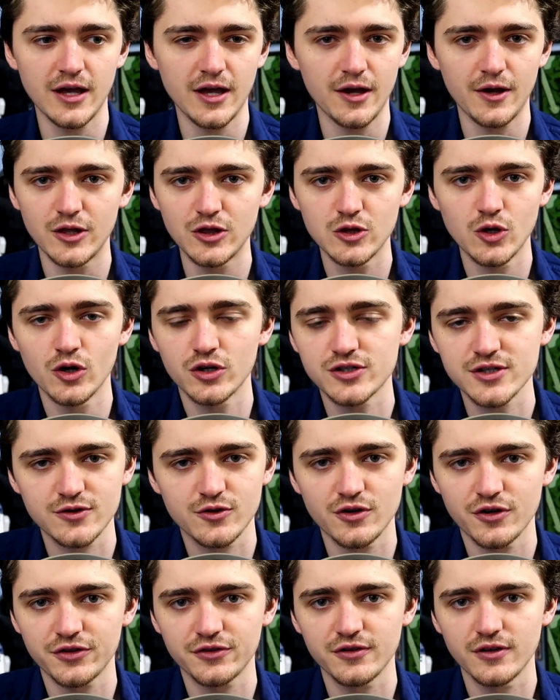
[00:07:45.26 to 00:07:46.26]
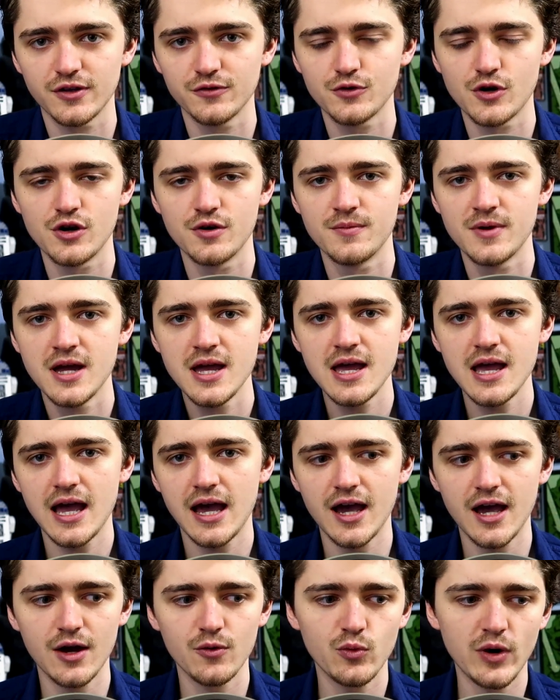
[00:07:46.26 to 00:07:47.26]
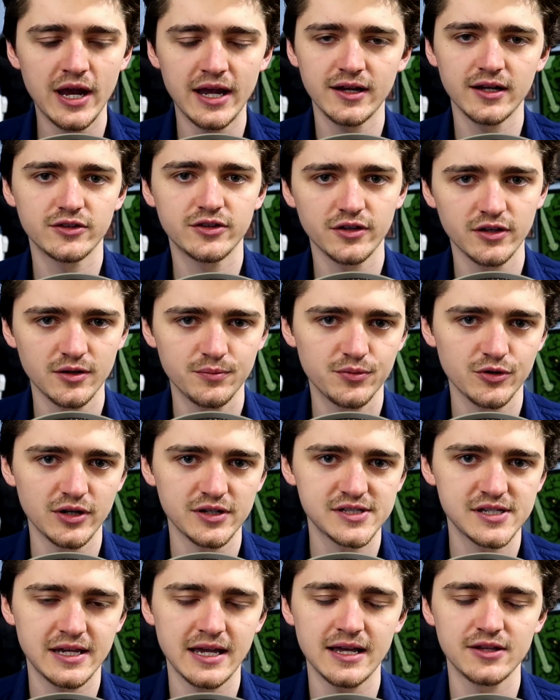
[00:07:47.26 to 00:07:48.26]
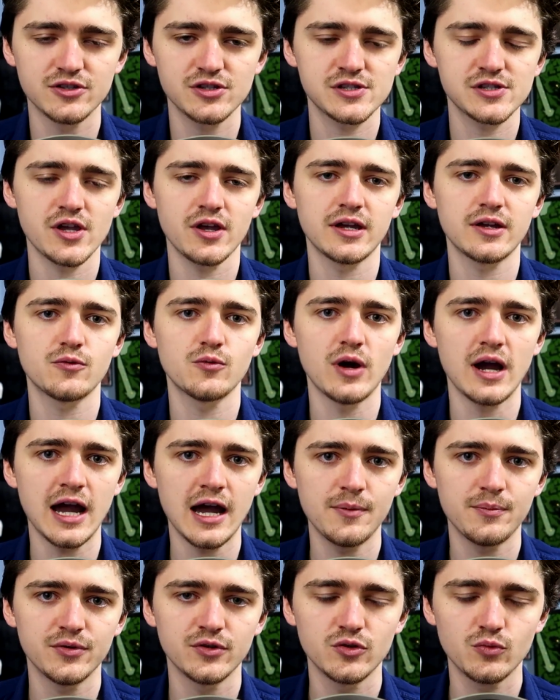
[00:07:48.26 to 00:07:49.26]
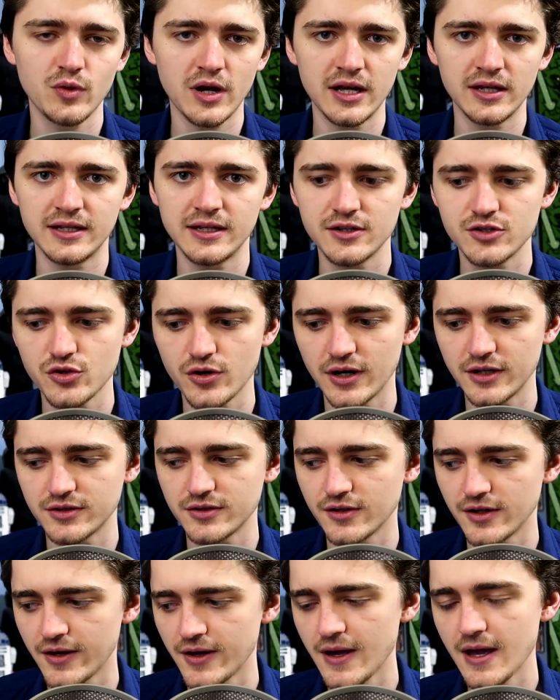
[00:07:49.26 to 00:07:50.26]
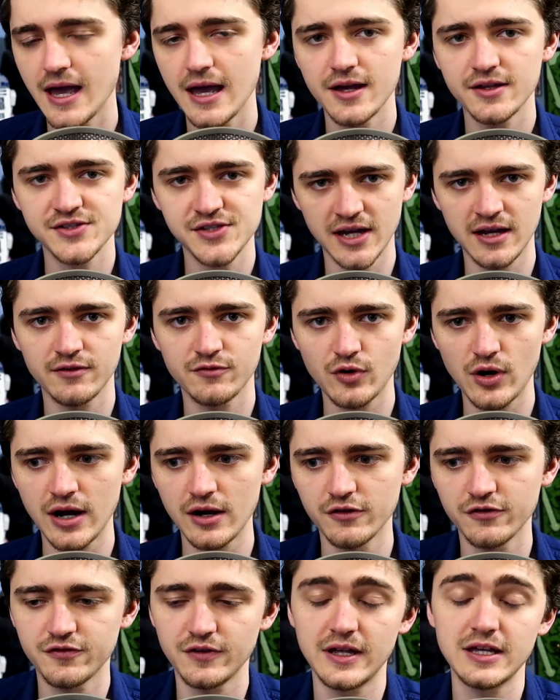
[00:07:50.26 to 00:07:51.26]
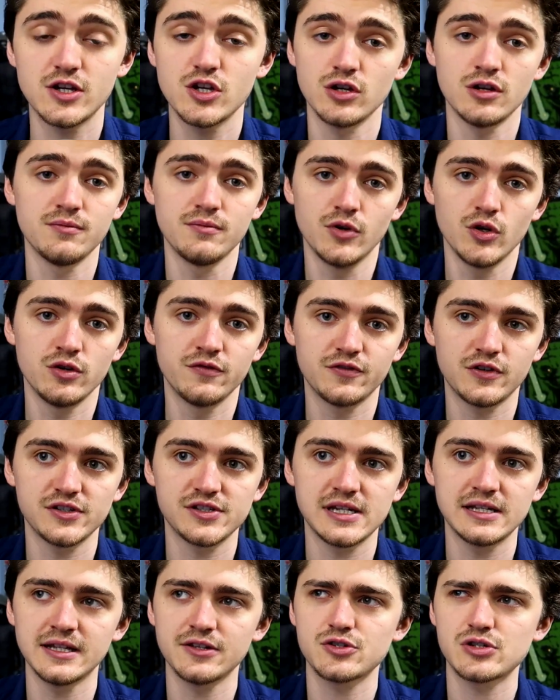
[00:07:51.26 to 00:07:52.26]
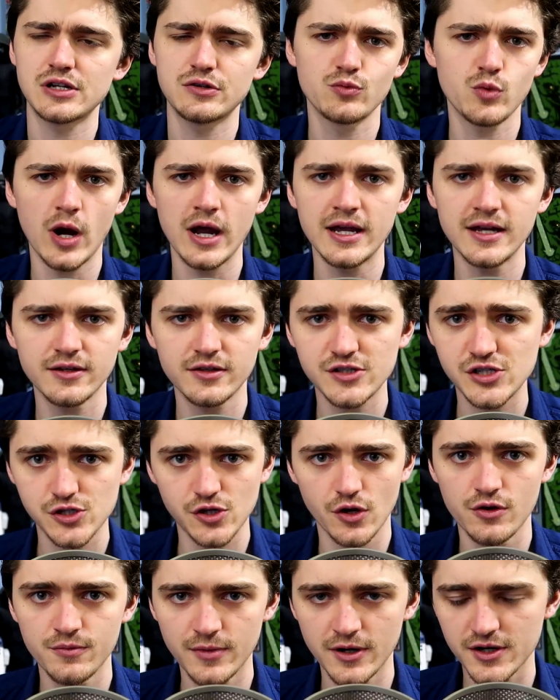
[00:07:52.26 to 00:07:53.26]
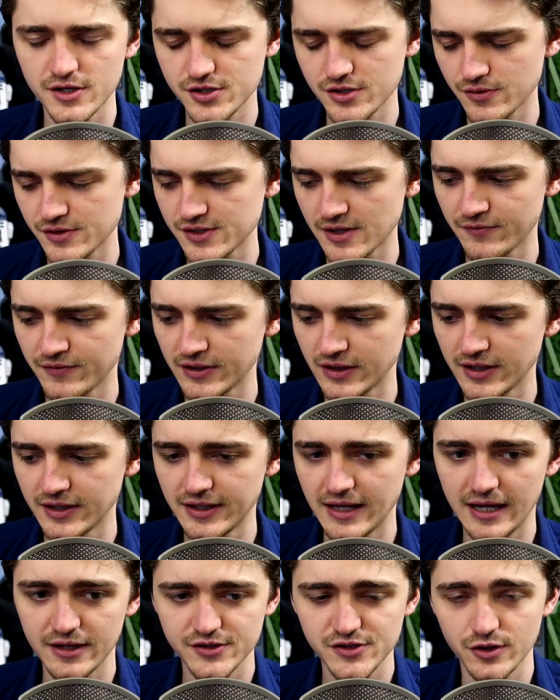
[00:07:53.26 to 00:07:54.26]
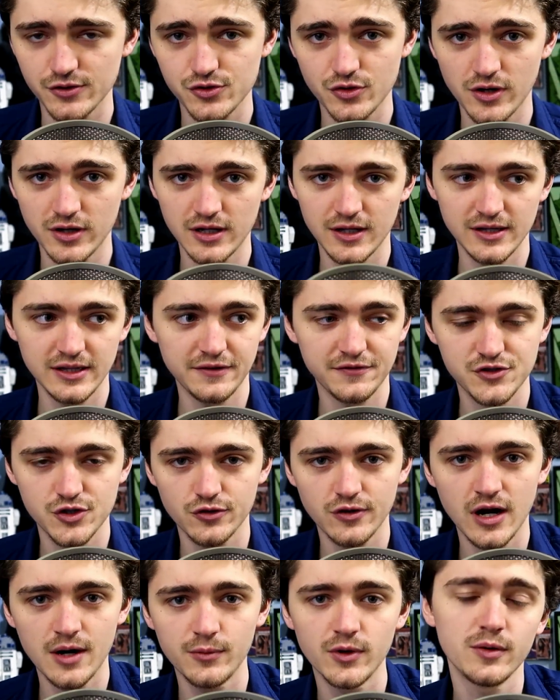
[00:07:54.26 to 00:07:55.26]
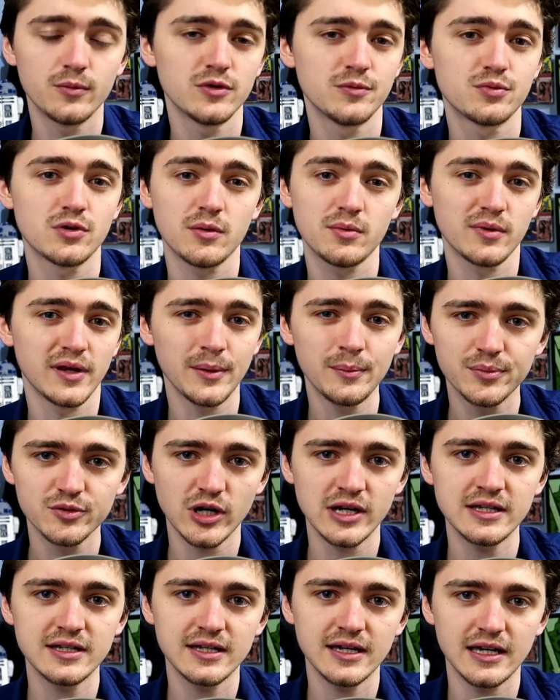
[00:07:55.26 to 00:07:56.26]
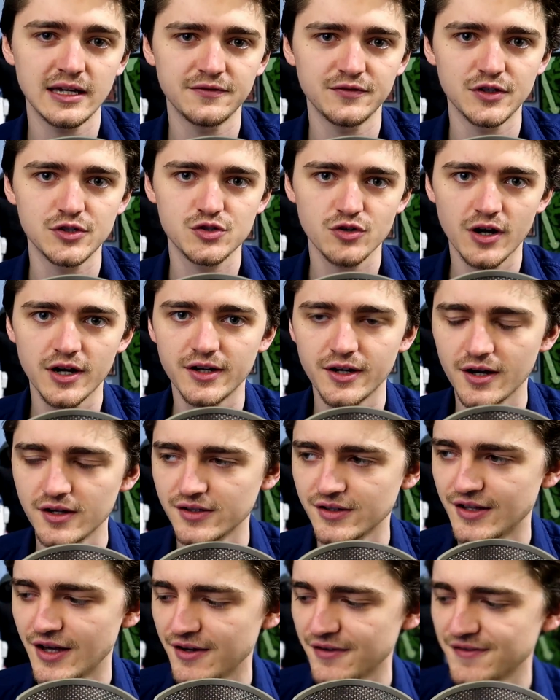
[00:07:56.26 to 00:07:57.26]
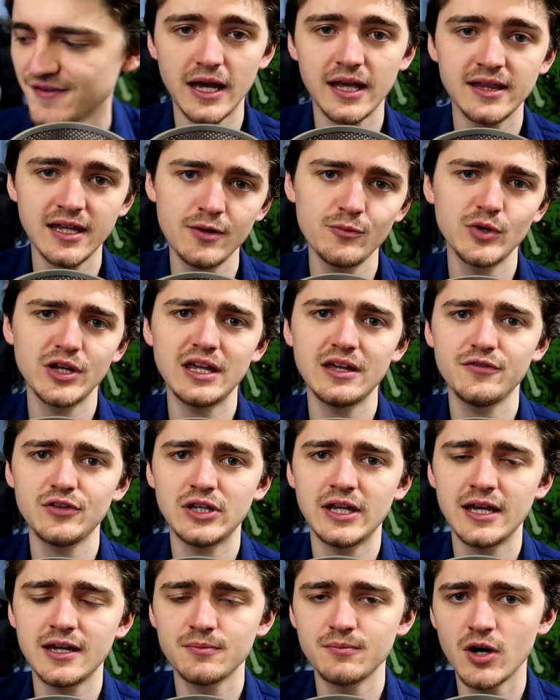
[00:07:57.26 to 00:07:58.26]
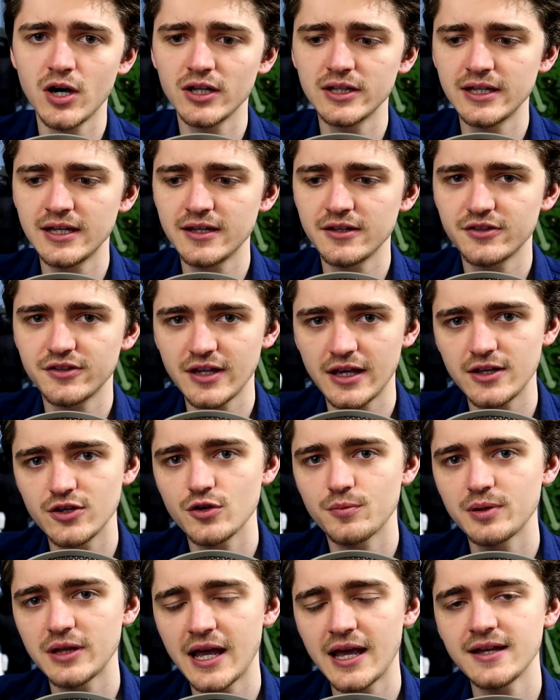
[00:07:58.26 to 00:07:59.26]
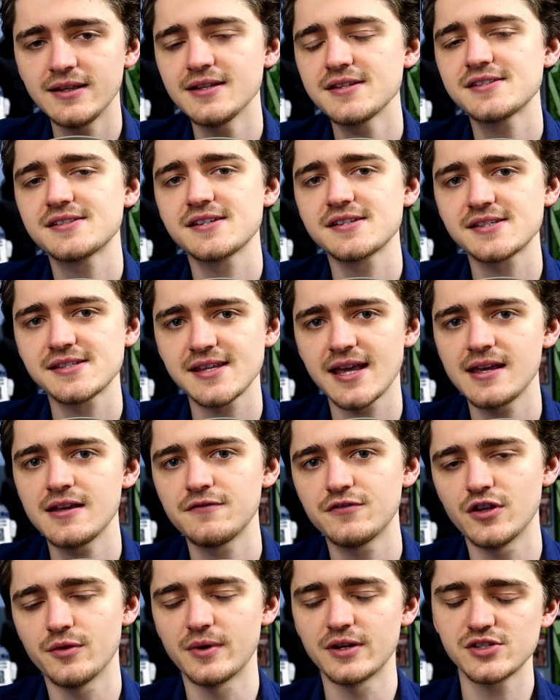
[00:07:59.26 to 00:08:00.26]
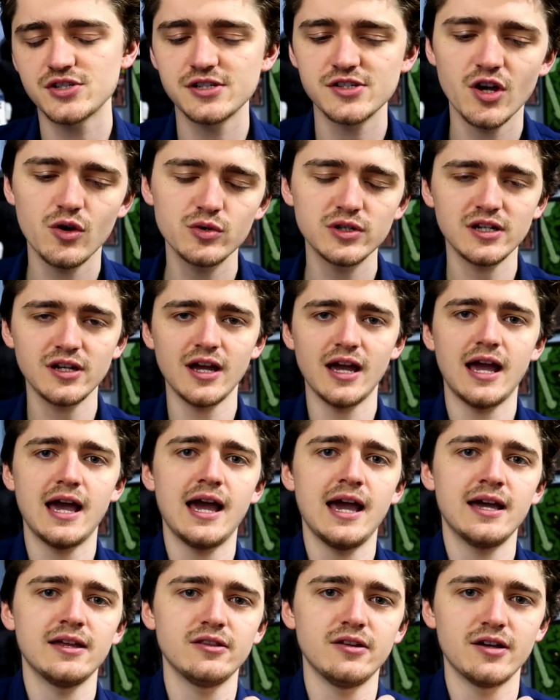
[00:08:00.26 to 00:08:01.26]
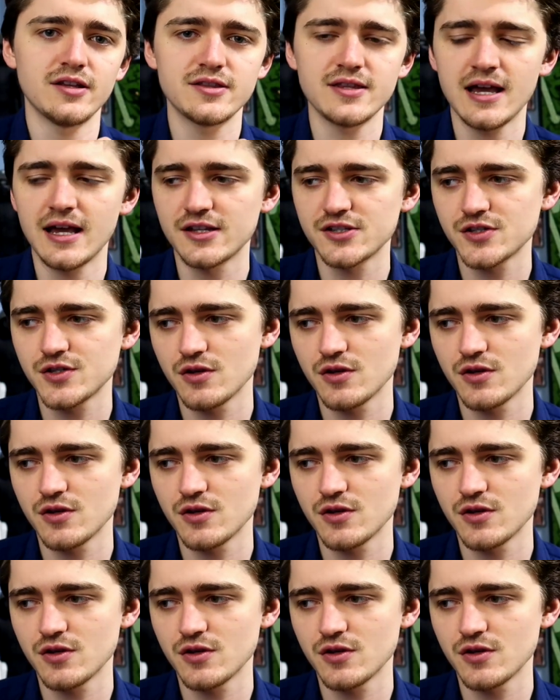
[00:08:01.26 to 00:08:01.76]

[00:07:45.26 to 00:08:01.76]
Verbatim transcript: uh, knocked across the room, uh, weighing a ton of bricks again, just like what happened when he tried to save Ralph. He couldn't move because he literally weighed so much or something like that. So trying to lift your arm up would probably break it if you tried hard enough. And then we even hear Marley say, your plan is to save them. And she's holding her hand like that.